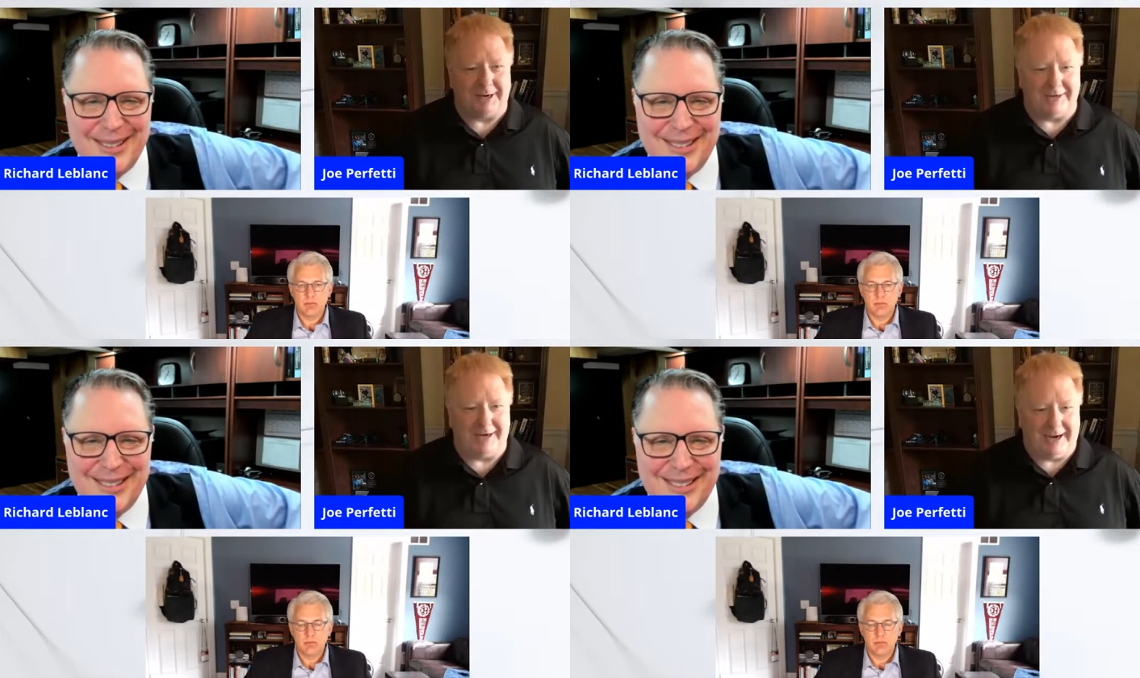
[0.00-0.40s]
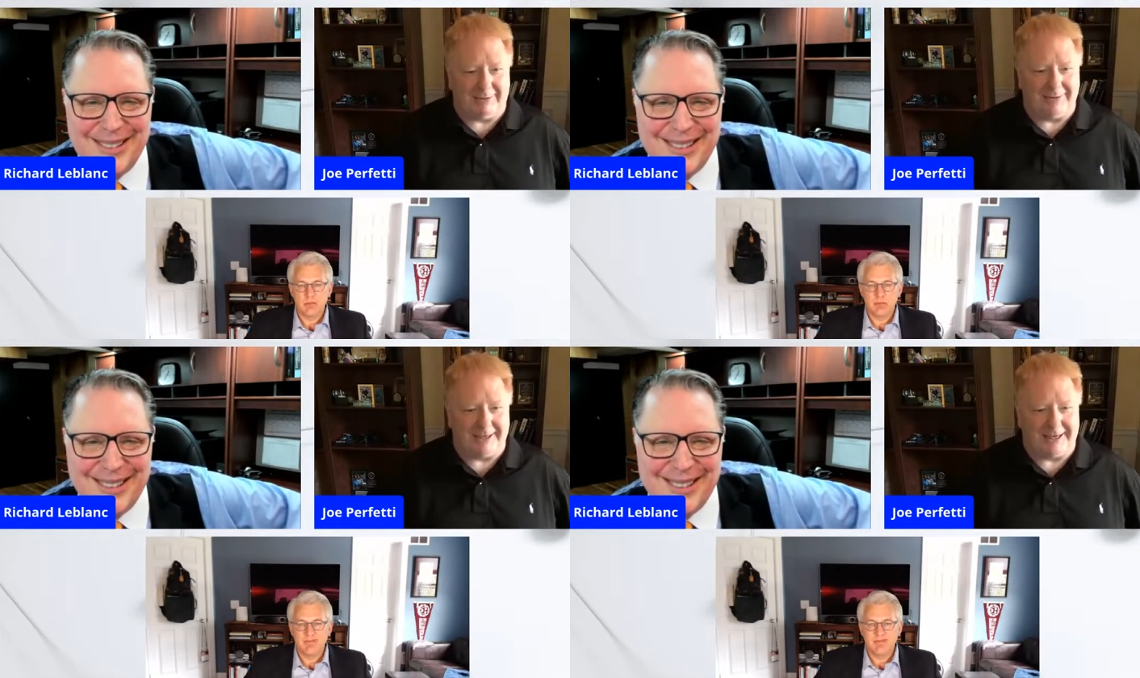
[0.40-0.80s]
Speaker 1: about. How
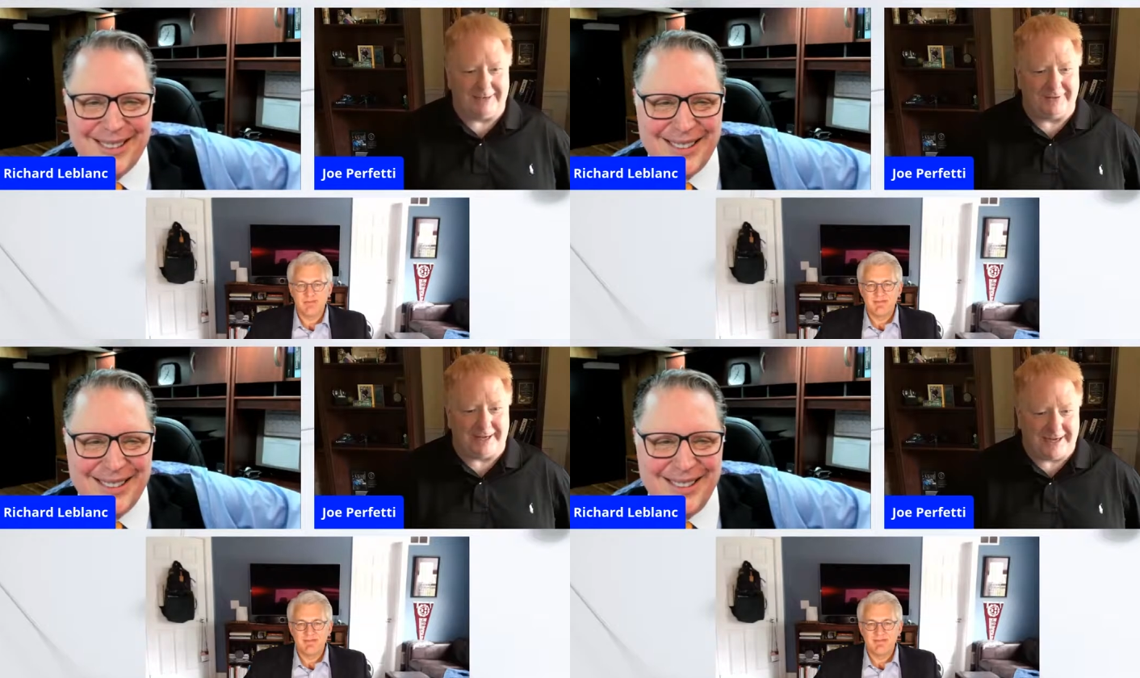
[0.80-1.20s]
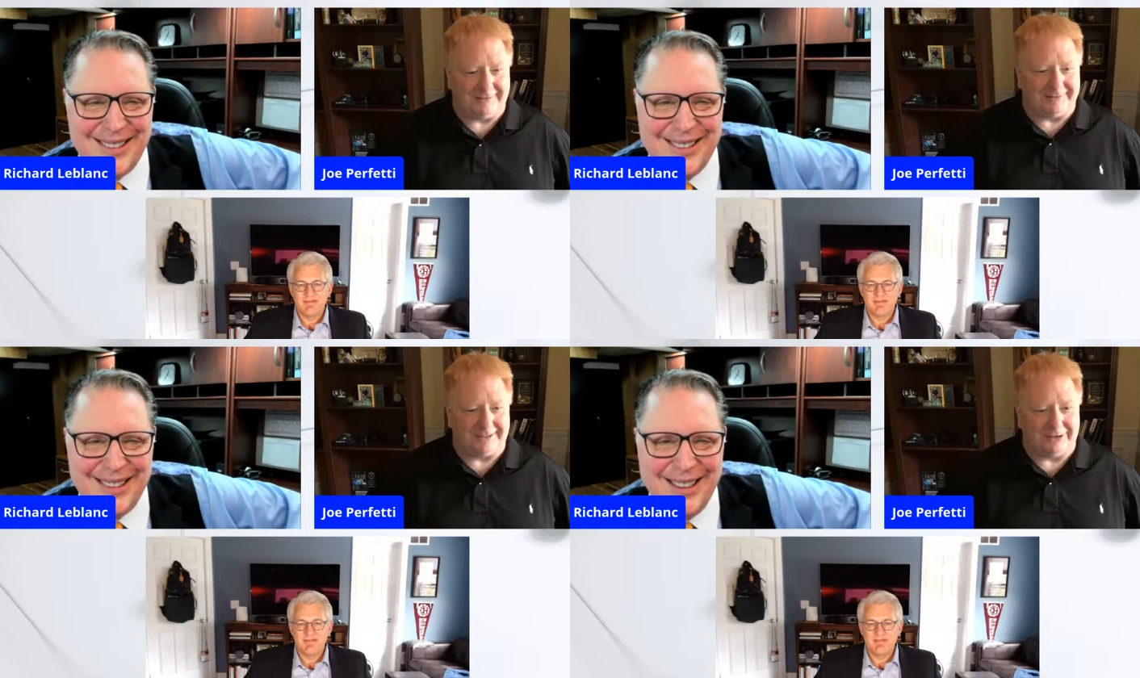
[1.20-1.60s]
are they even
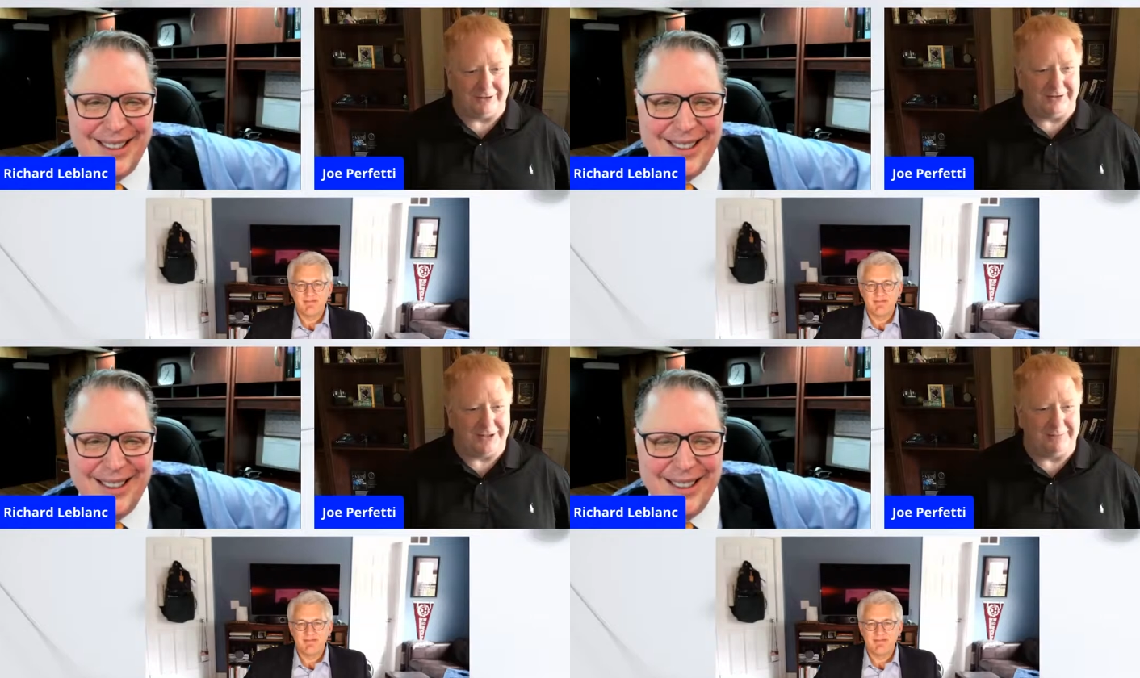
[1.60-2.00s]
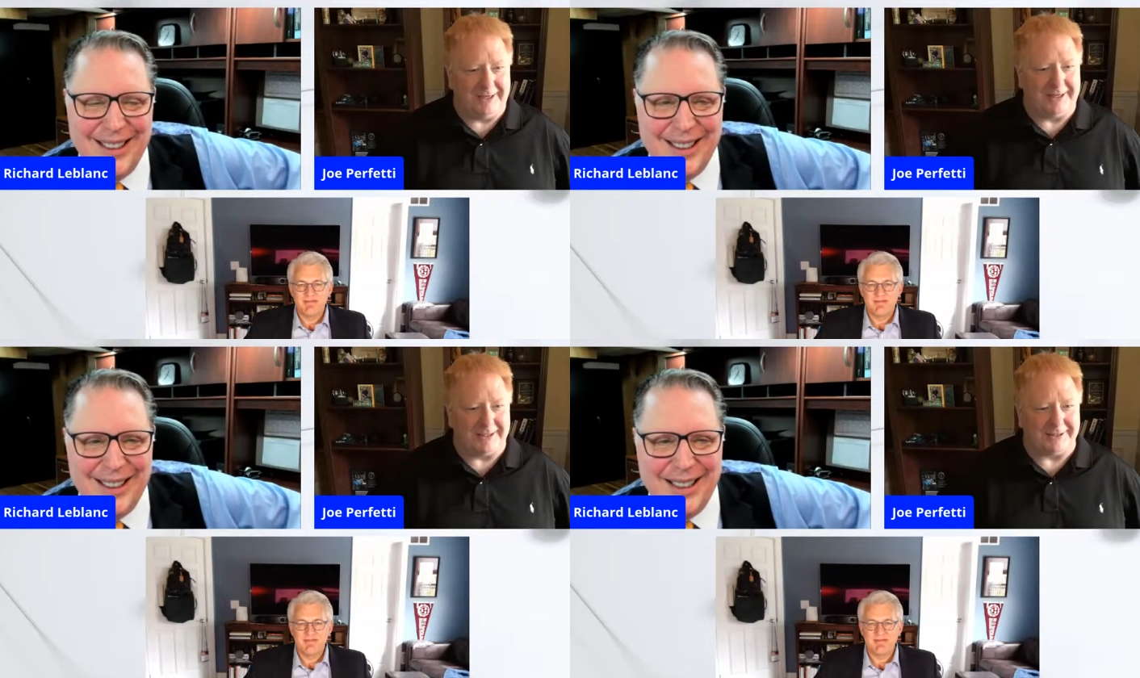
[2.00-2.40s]
handling all these
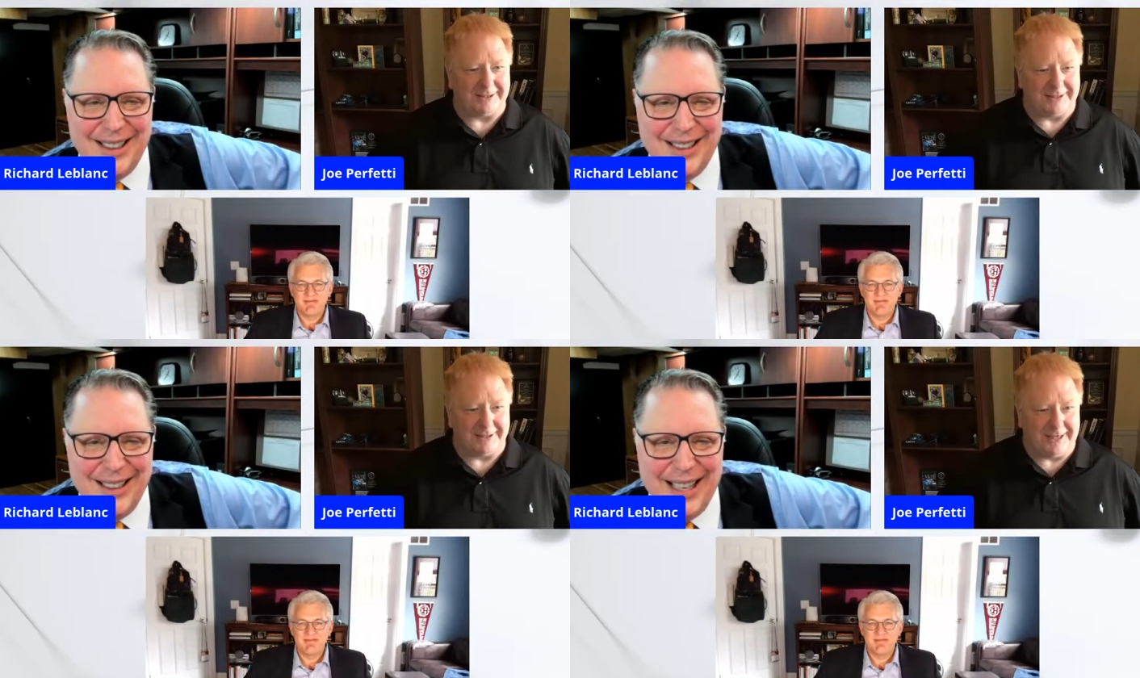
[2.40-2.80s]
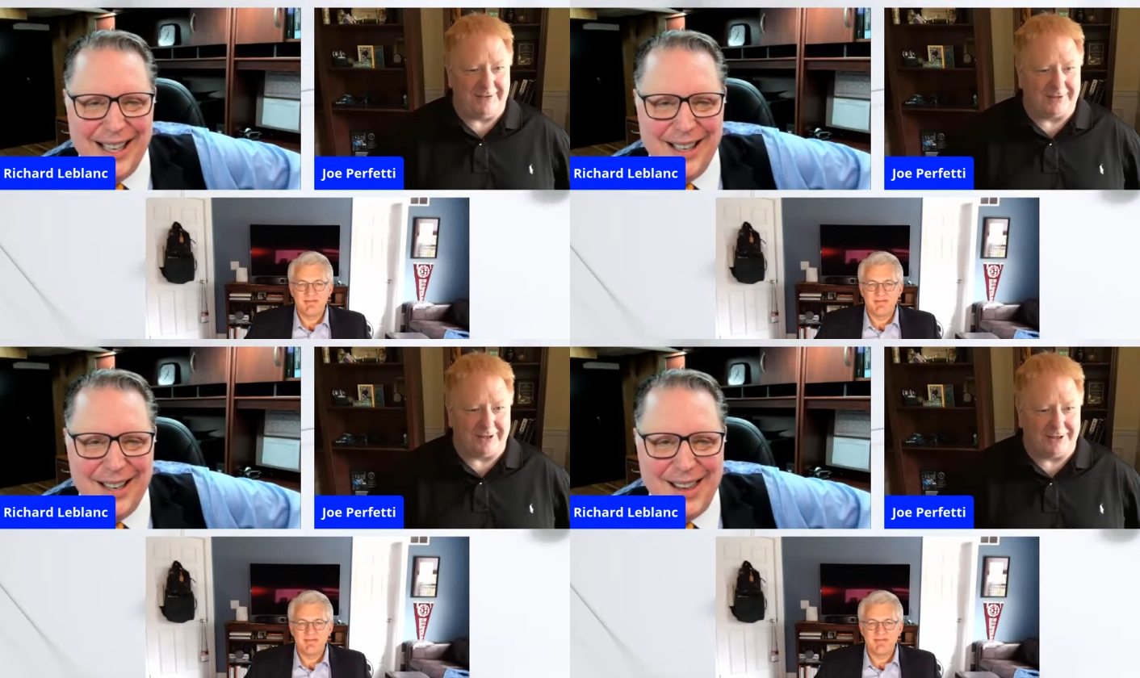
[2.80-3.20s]
meetings? Like, do they
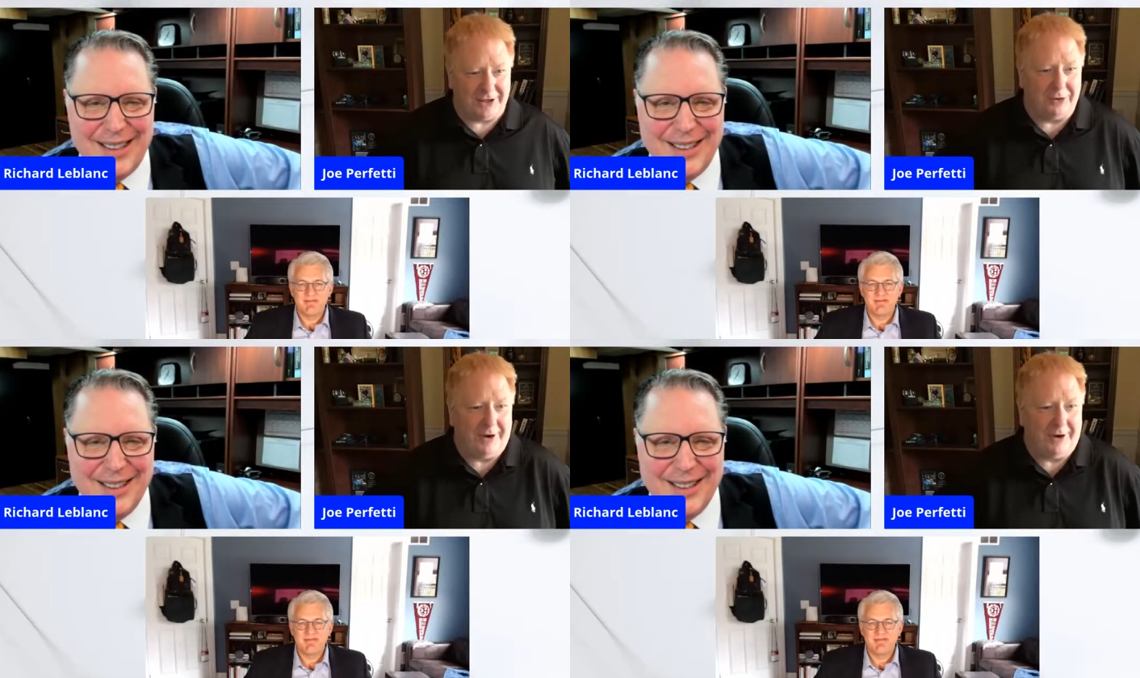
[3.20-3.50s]
even know